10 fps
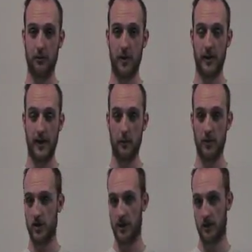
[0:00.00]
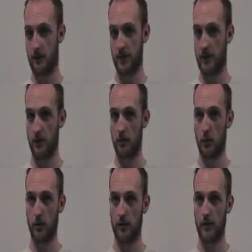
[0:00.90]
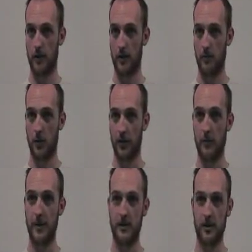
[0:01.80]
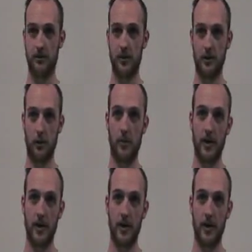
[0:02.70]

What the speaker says: but I wish I could have done a little more multimedia just to know the